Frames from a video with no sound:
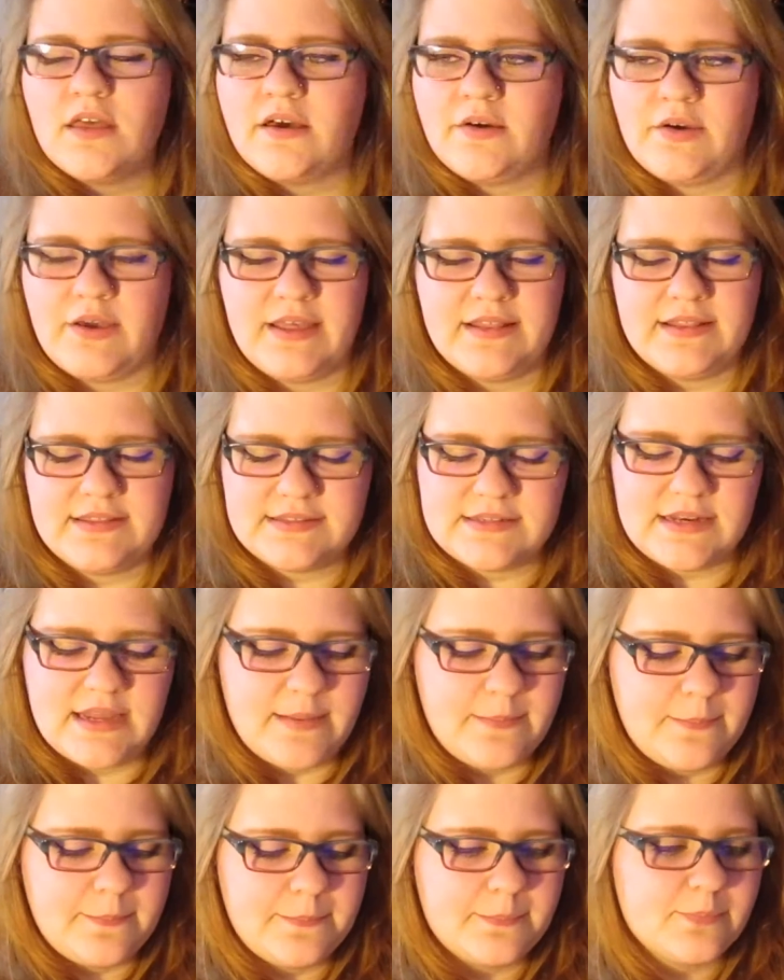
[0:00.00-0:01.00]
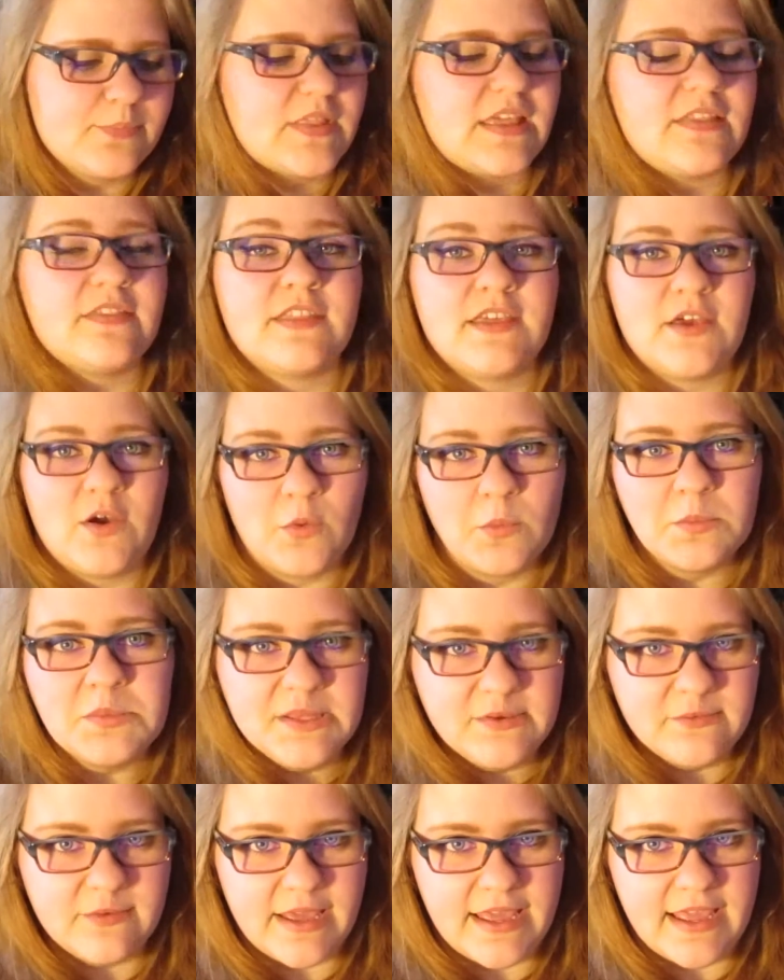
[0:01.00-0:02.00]
okay, listen up. The
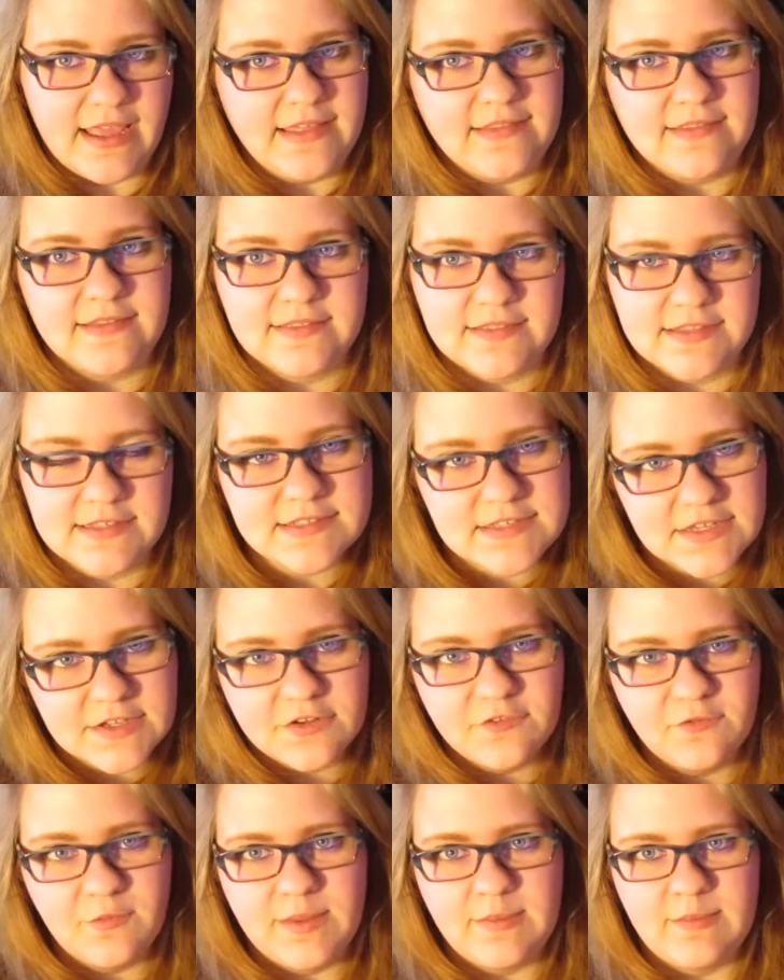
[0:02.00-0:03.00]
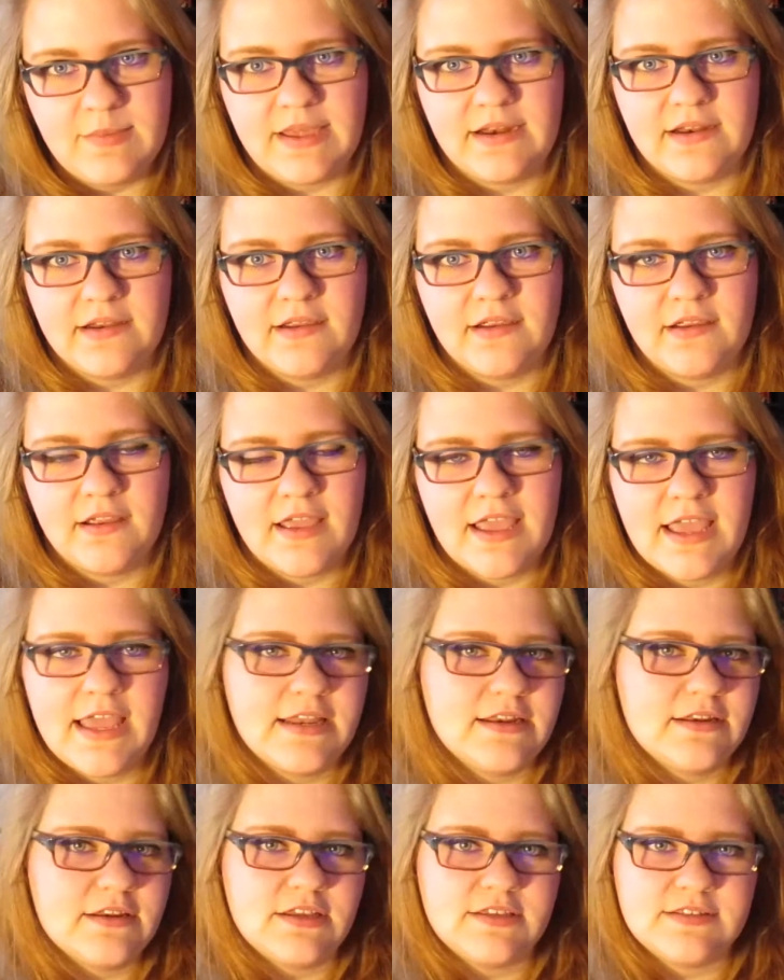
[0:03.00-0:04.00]
only way that this could have been better,
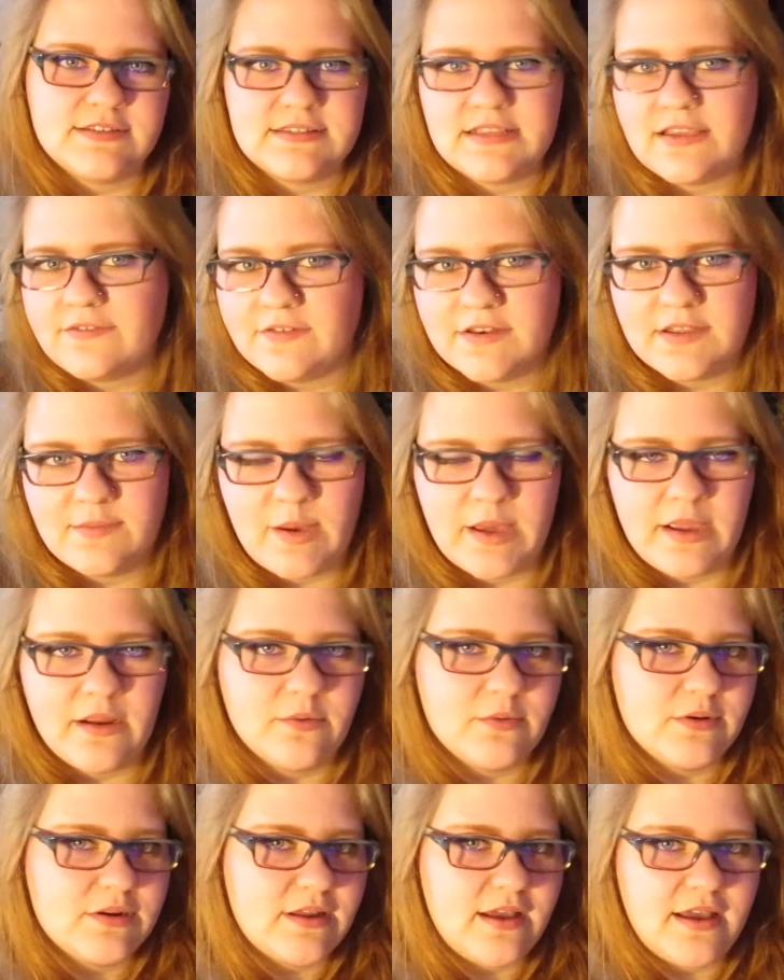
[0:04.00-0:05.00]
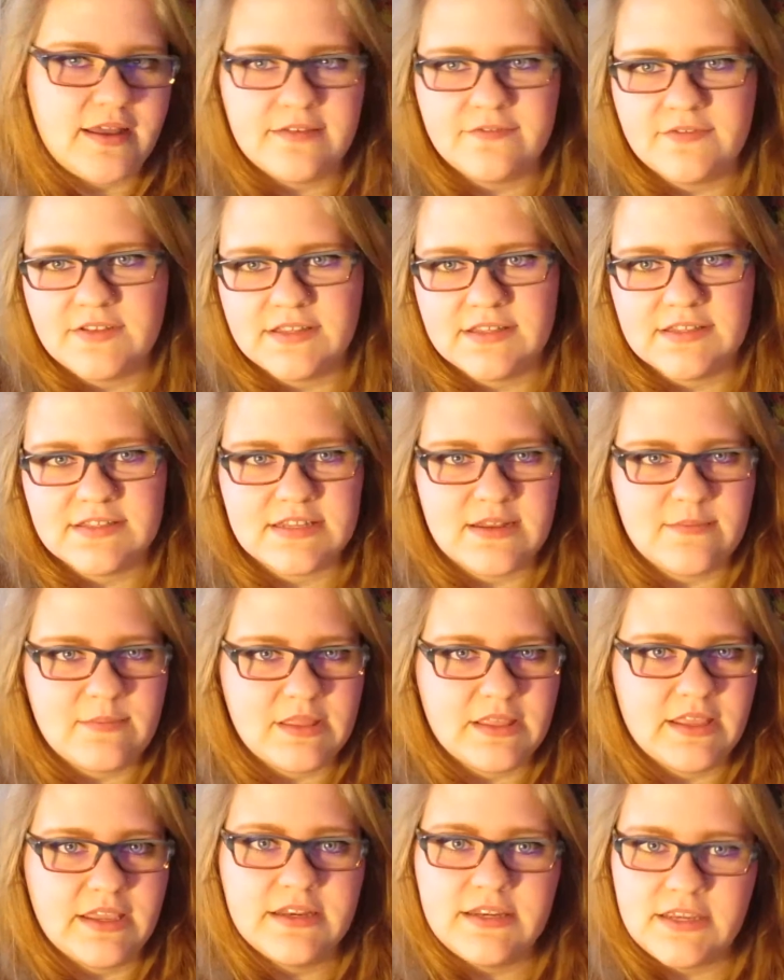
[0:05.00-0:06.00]
and Stephenie Meyer would not have done this in a
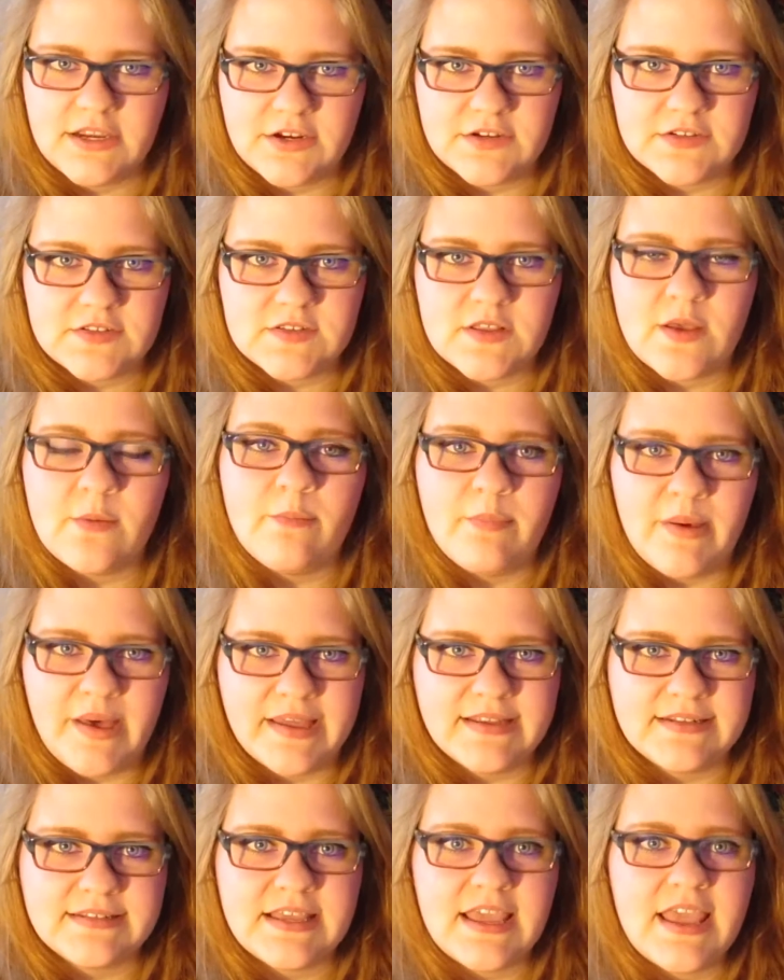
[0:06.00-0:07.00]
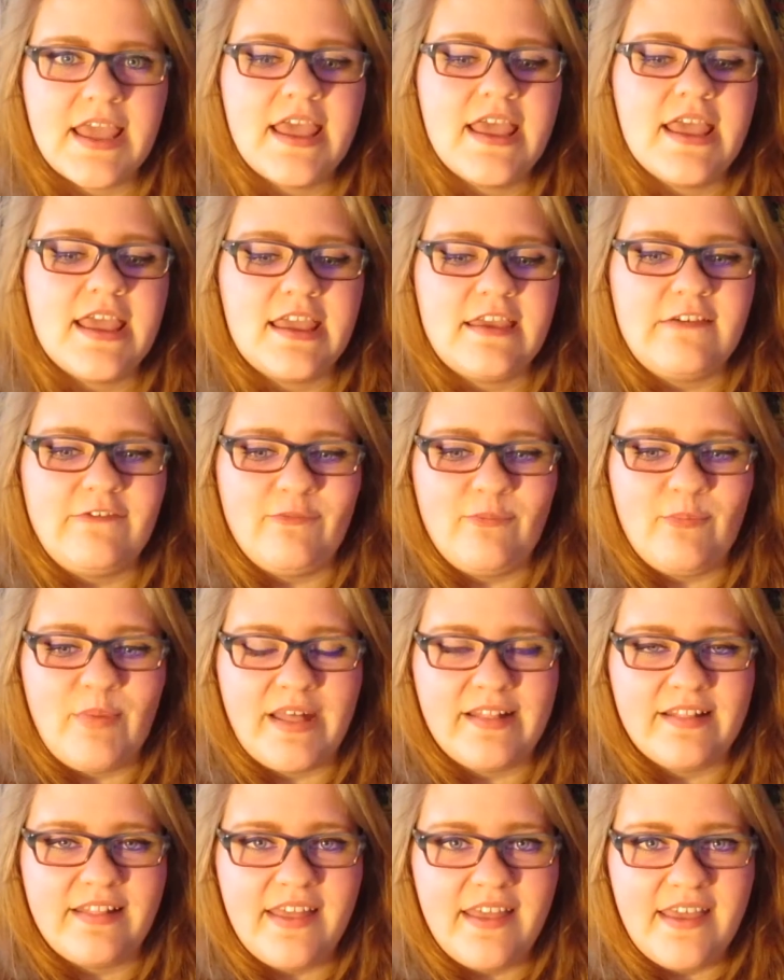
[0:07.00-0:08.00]
million years, but if
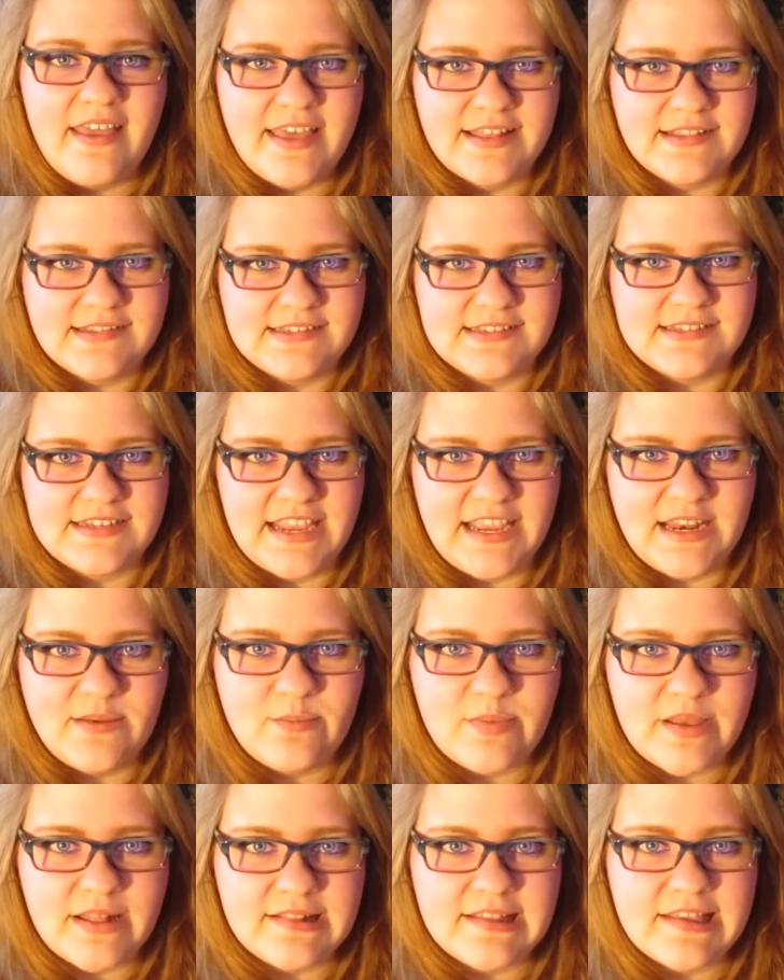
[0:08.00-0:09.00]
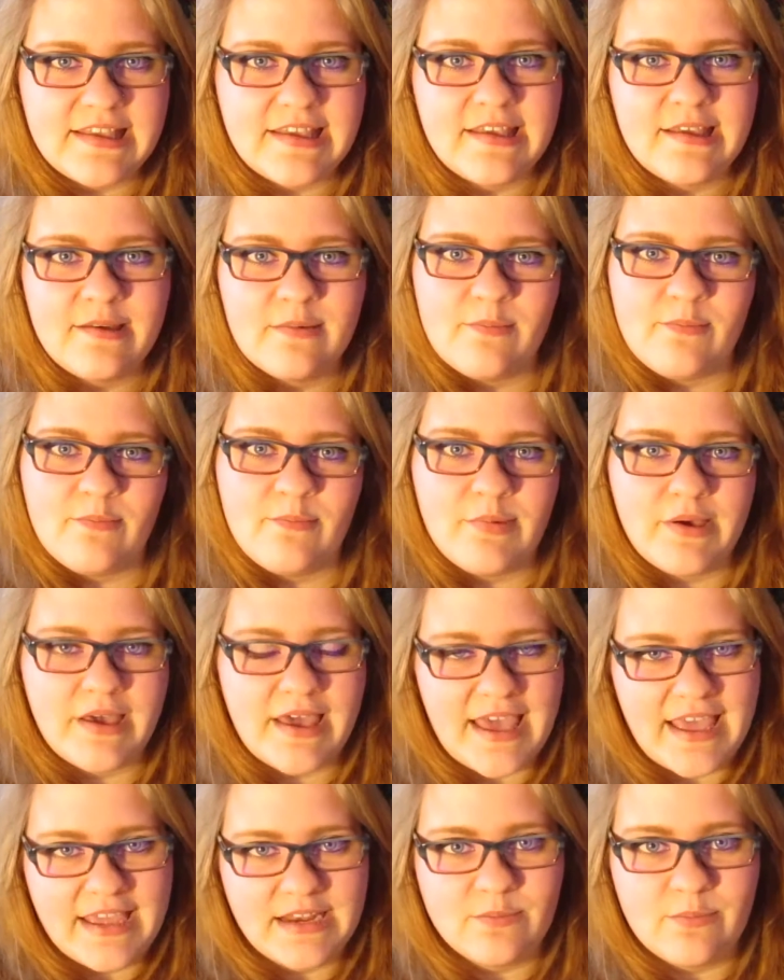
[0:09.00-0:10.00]
Bella had stayed Bella but
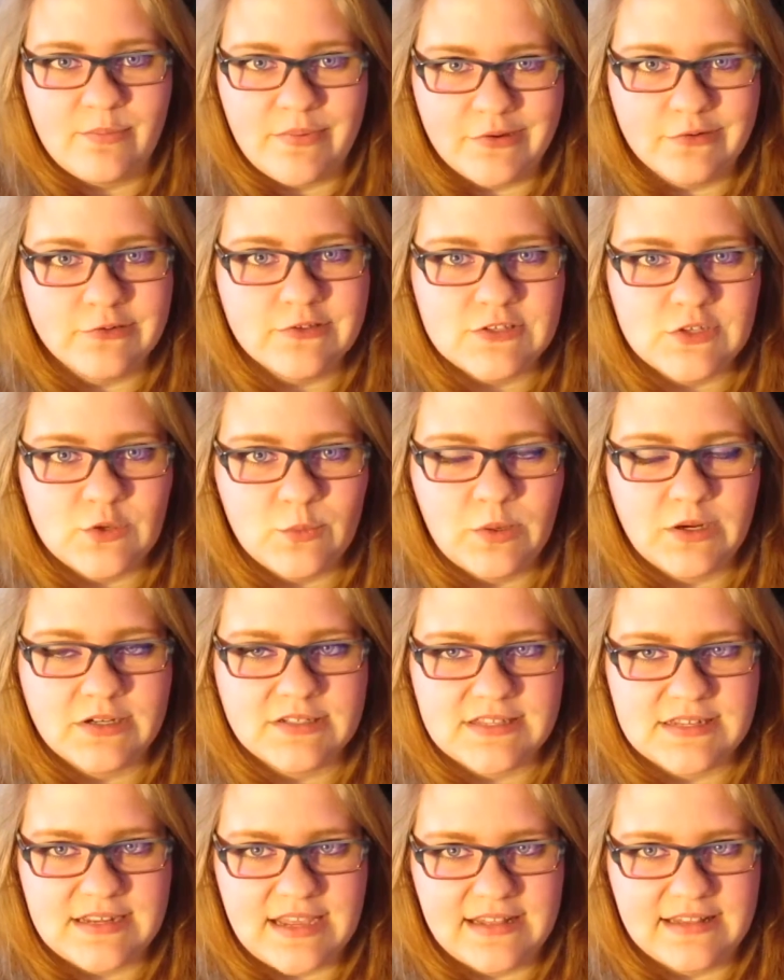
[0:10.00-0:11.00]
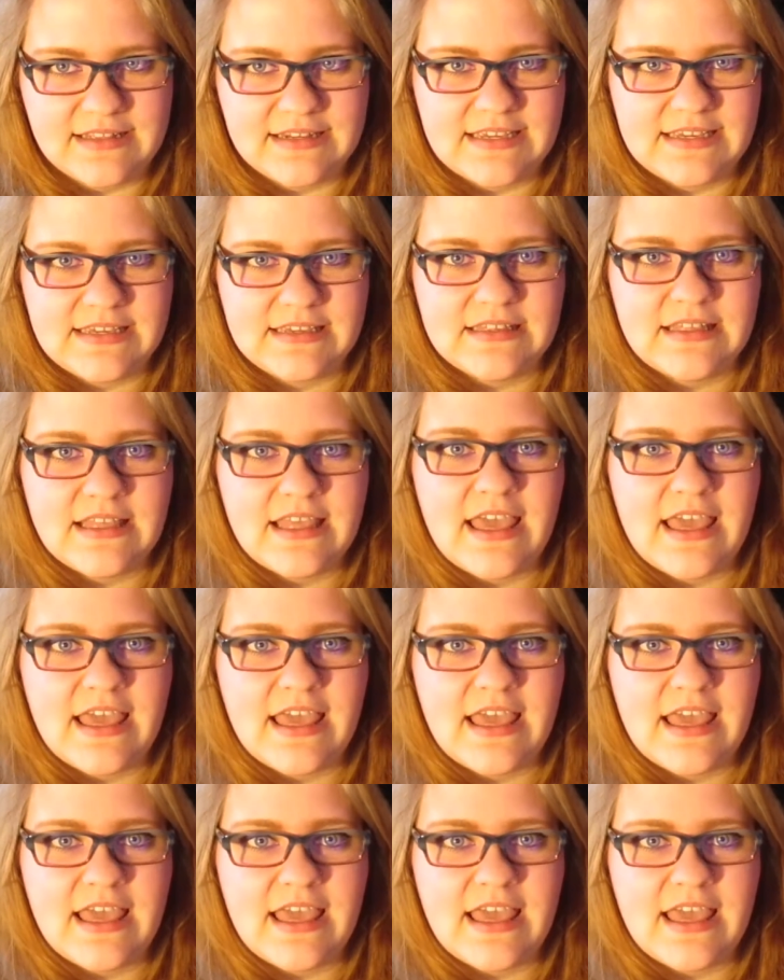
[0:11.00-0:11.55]
had Bo's new personality,